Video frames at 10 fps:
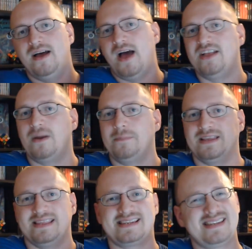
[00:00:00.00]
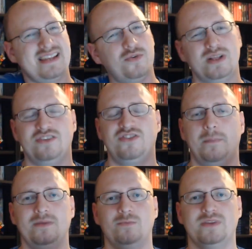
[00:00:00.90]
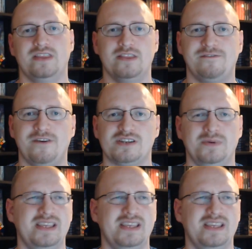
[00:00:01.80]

I jump into this, because I do want to jump in with the first one,